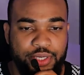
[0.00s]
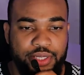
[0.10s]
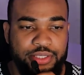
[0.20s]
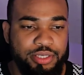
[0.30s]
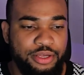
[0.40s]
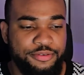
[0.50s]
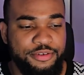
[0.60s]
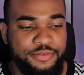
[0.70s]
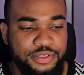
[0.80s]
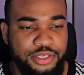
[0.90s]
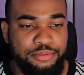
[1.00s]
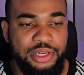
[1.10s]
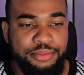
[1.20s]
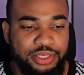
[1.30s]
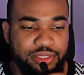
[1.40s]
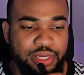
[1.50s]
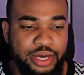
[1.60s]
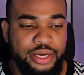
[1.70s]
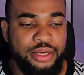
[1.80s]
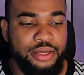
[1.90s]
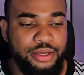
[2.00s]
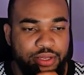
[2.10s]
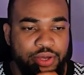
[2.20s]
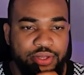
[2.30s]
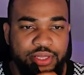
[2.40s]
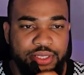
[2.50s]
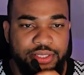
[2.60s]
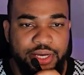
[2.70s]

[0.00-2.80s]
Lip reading: It's 350 millimeters high. Click on this